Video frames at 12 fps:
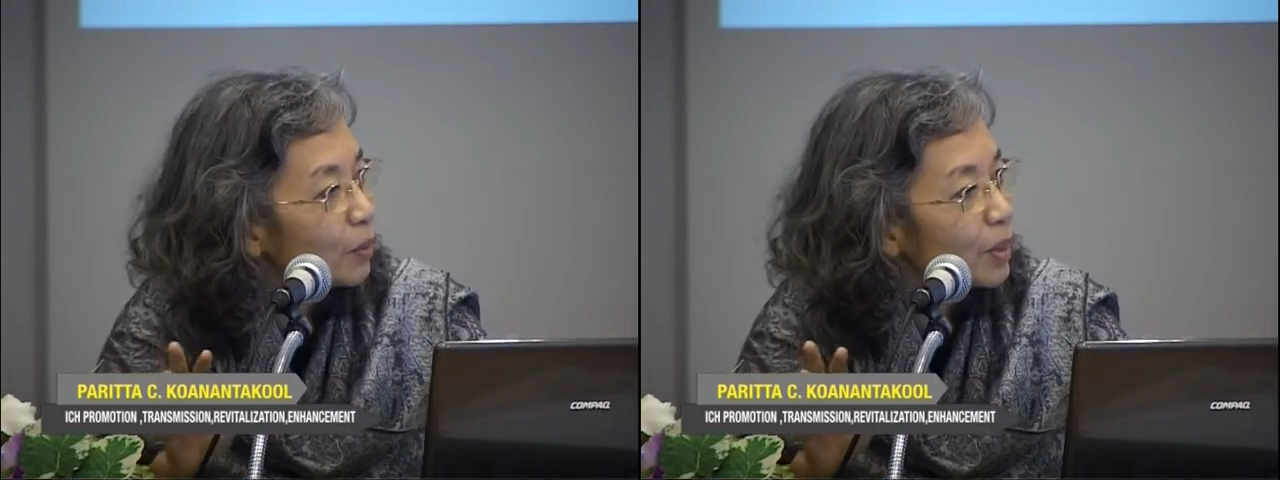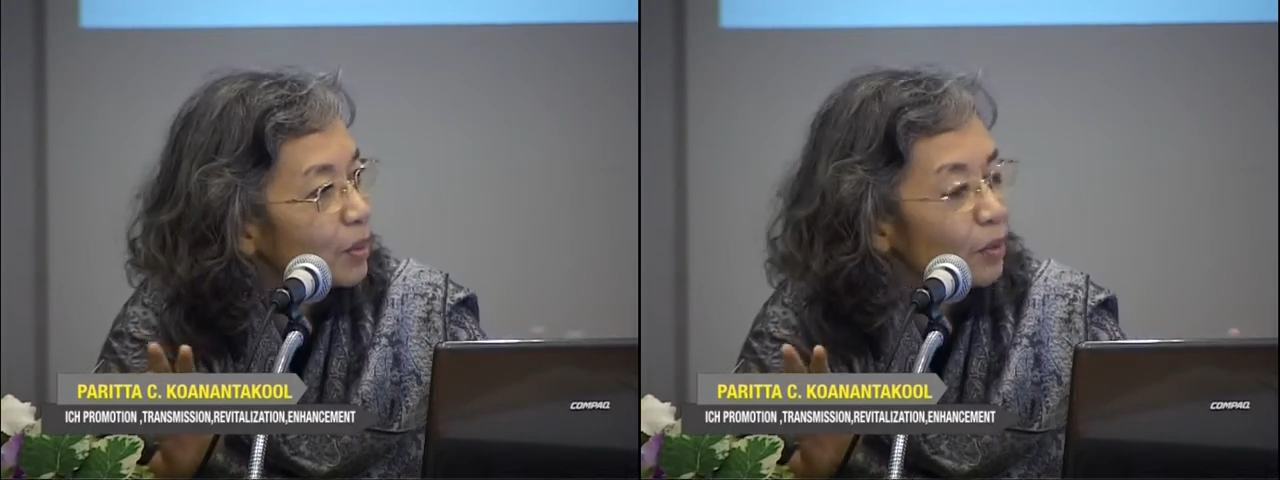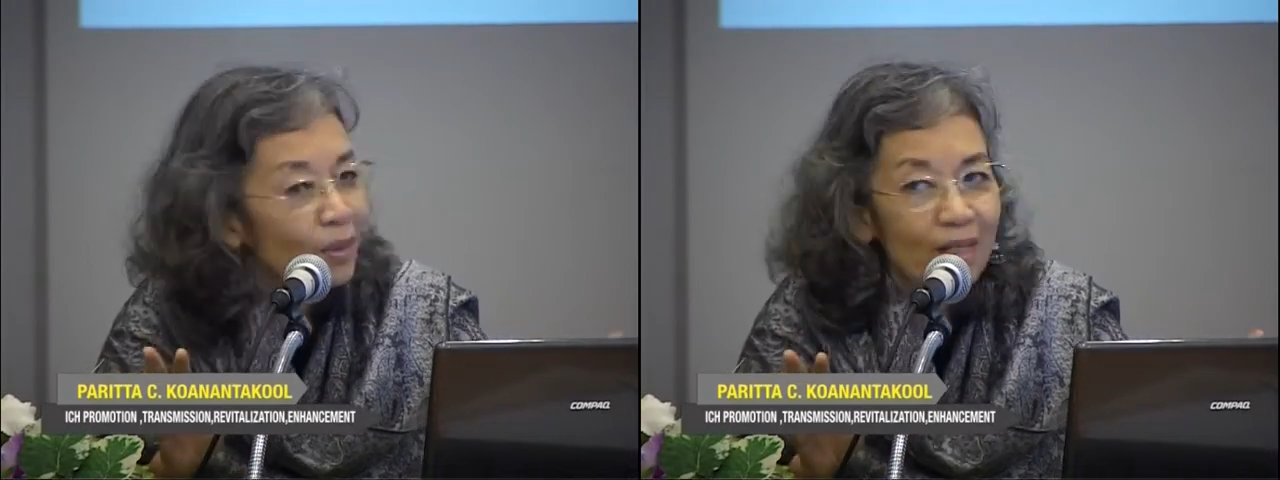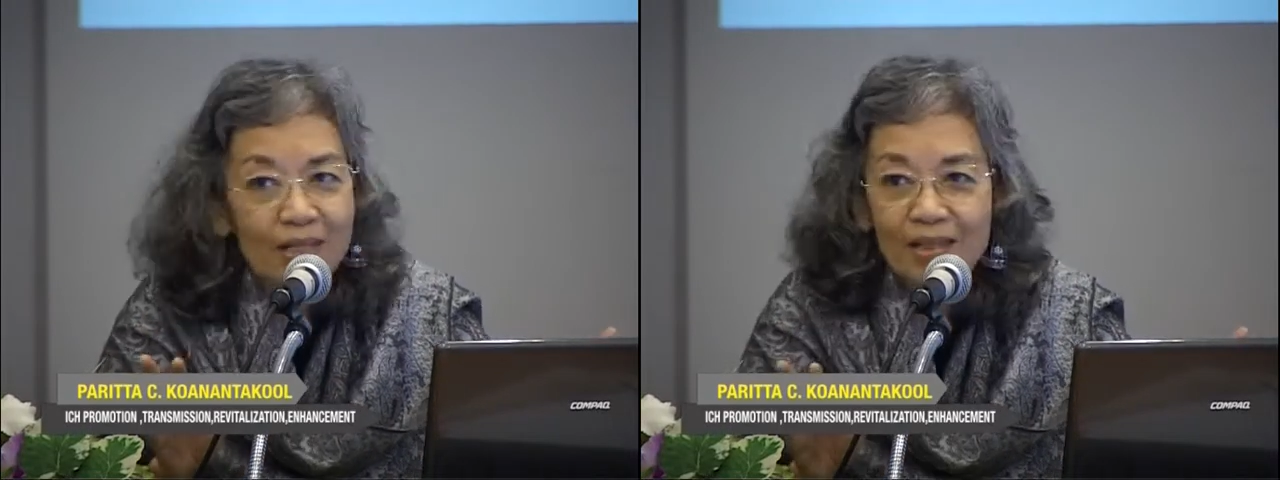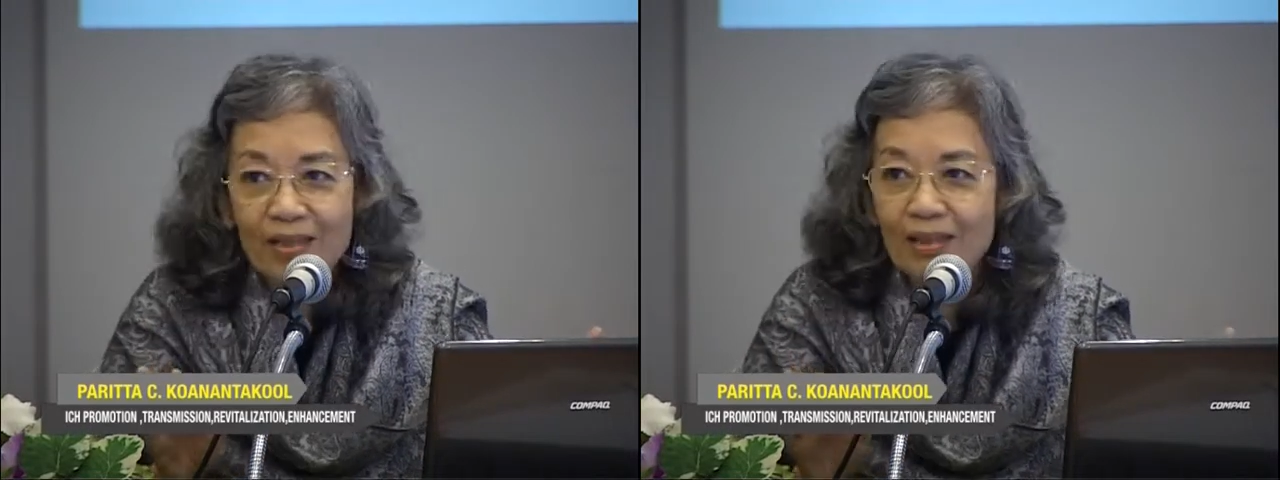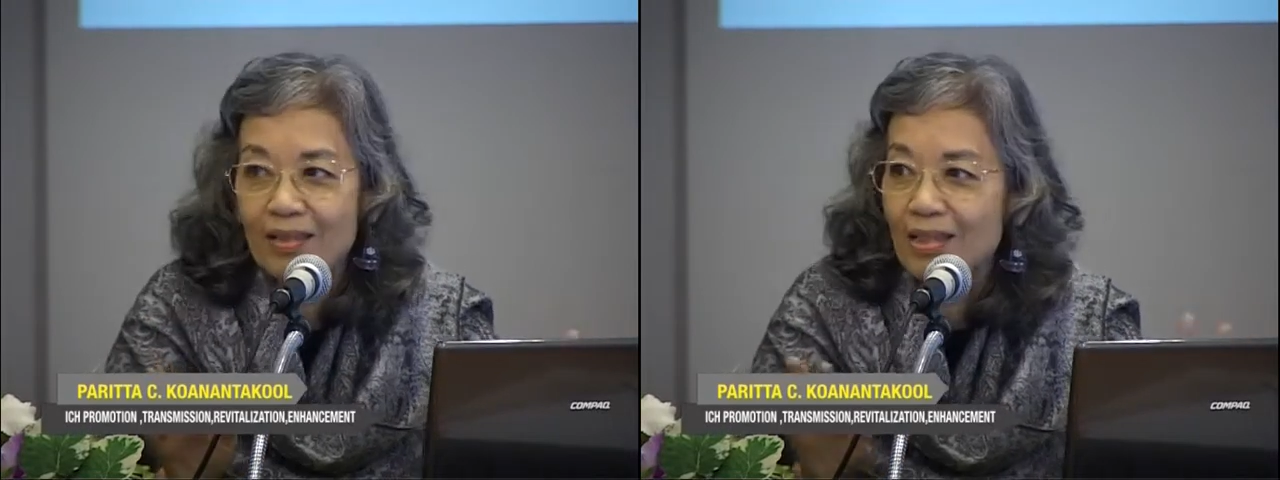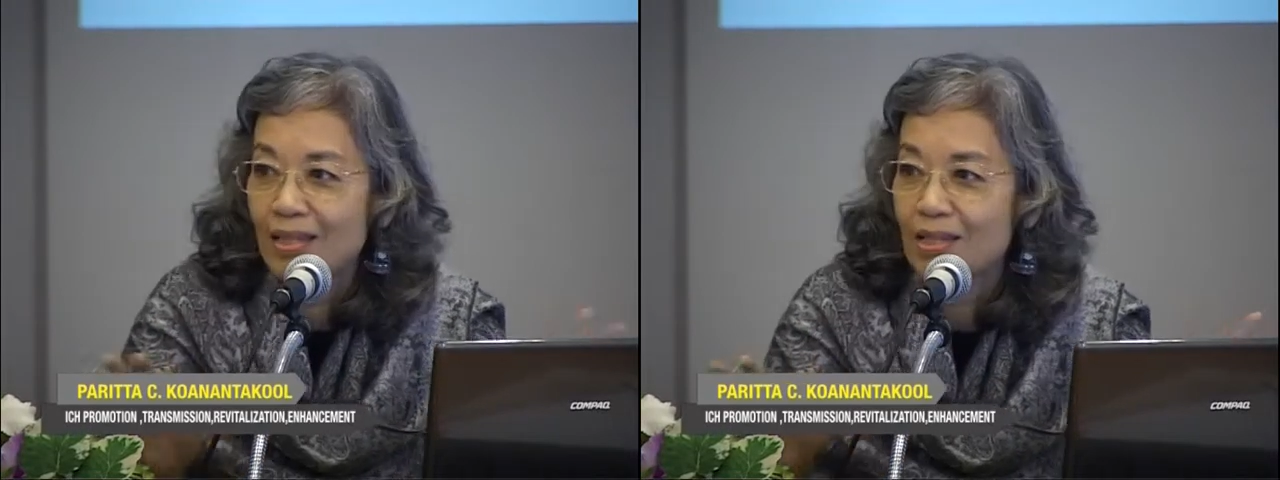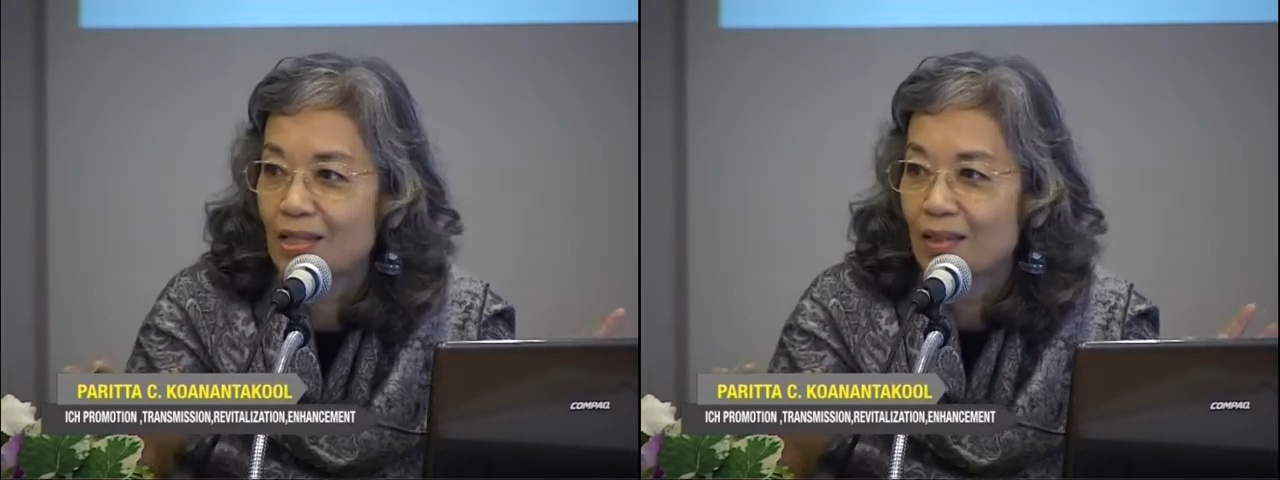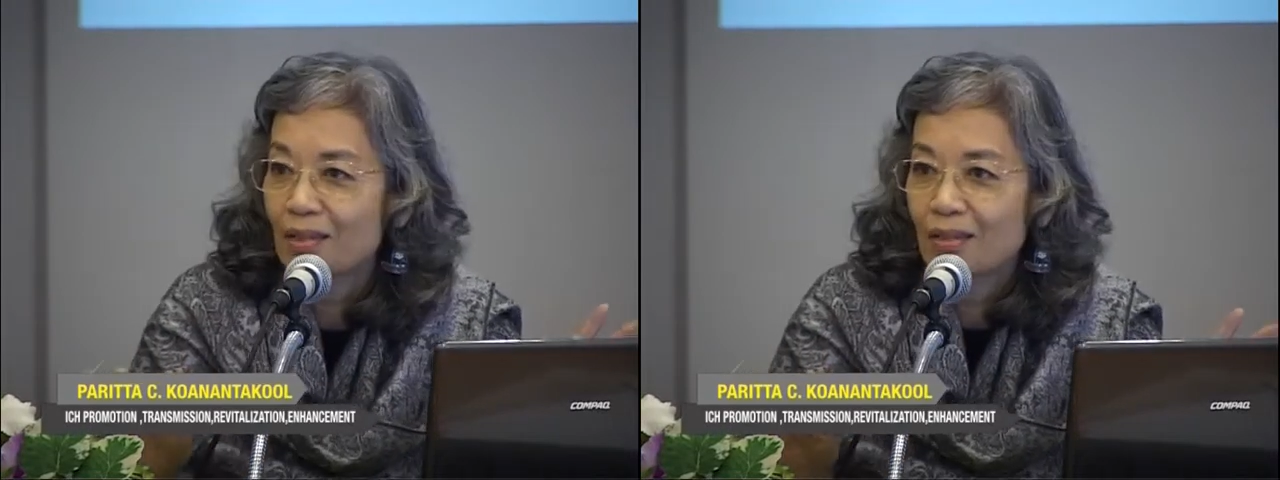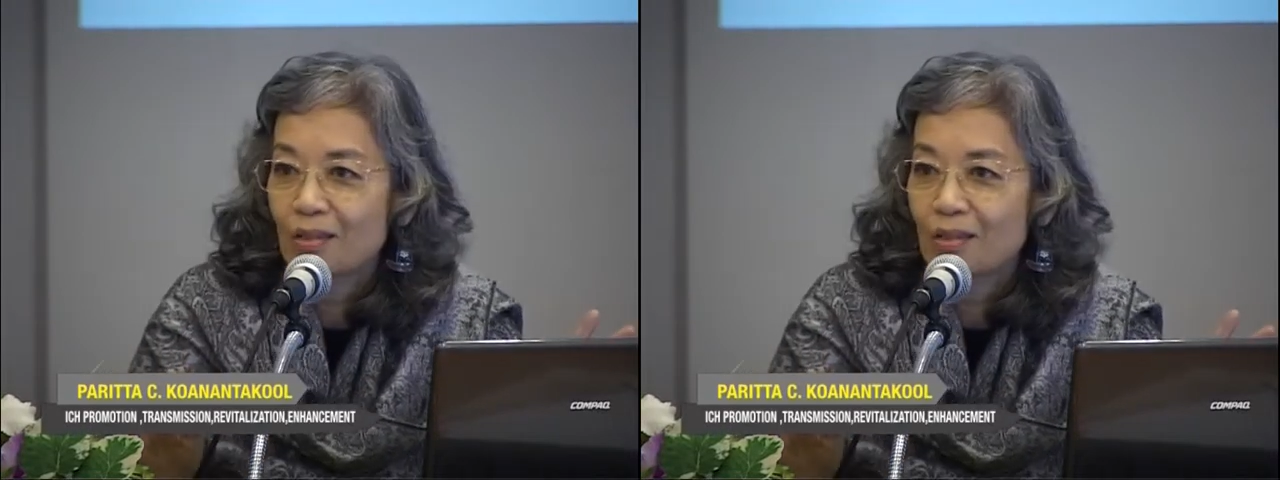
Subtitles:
or Indonesia teach